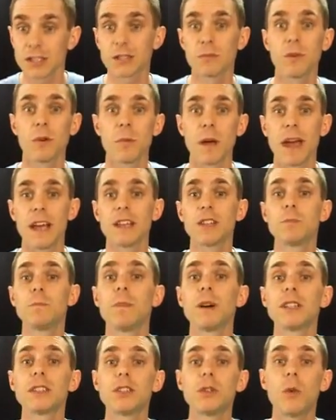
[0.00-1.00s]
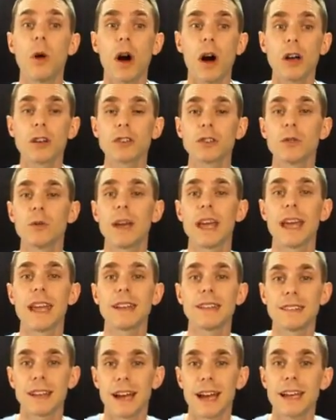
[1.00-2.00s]
customer base, but to
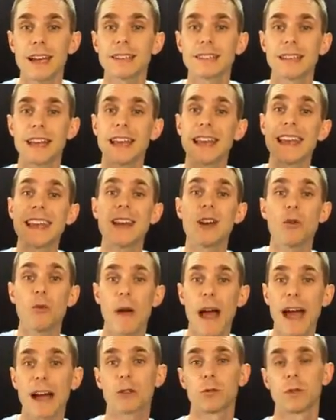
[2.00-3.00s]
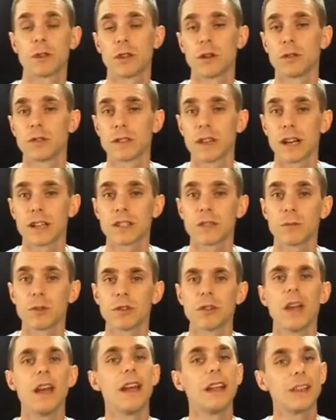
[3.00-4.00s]
also entice and interact with those
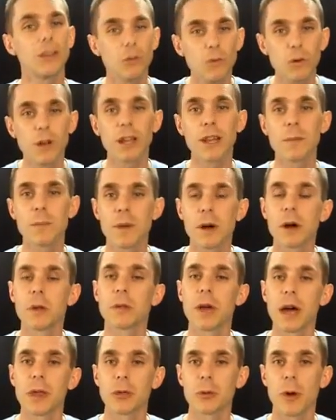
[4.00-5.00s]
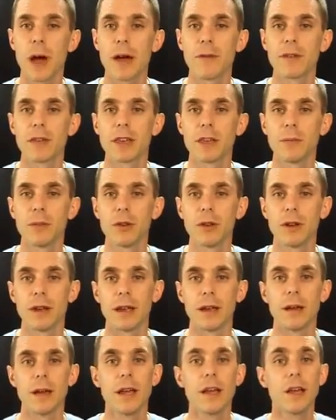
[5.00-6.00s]
customers to really build that thriving
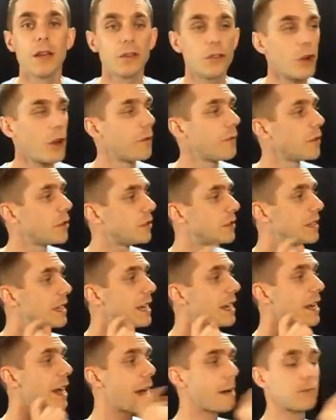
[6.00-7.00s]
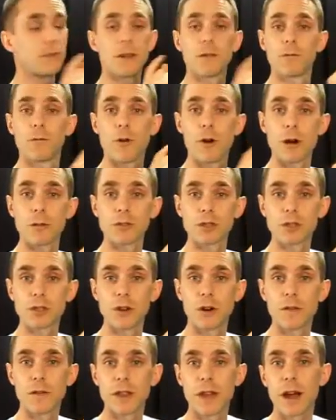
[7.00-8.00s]
community. So if you see an opt-in
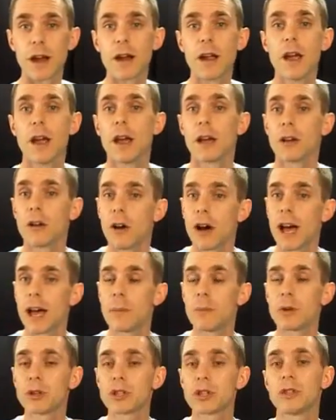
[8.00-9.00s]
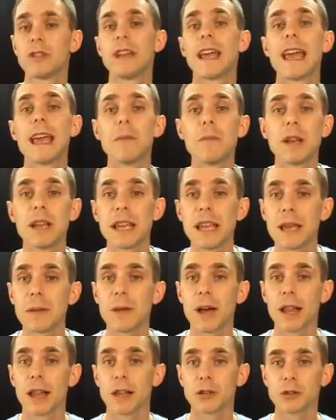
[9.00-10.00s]
form just over there, go ahead, put your name
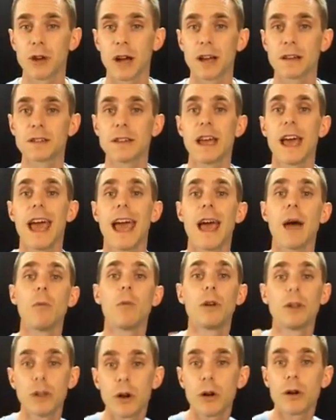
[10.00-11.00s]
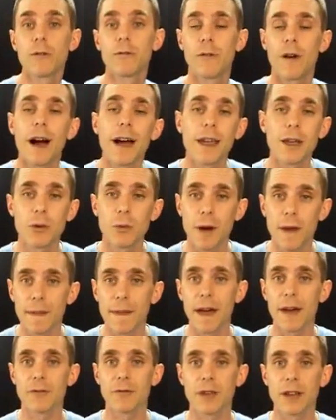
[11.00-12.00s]
and email address, and we'll notify
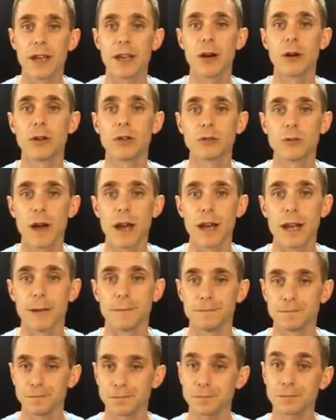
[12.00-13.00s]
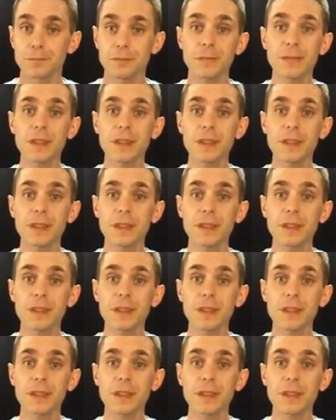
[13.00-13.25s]
you when that video is ready.